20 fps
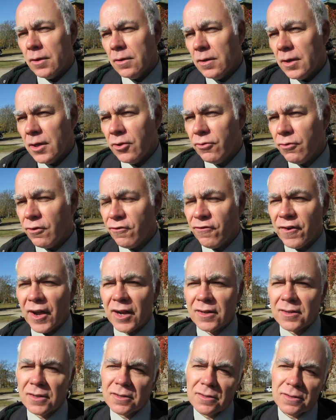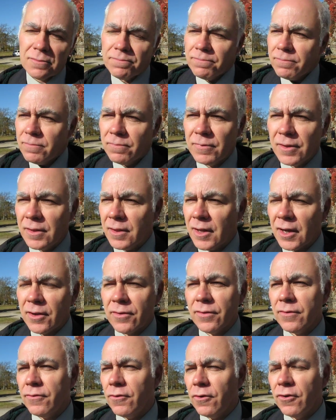into effect in the
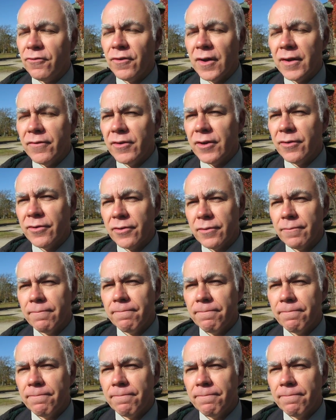next 4 or 5 years.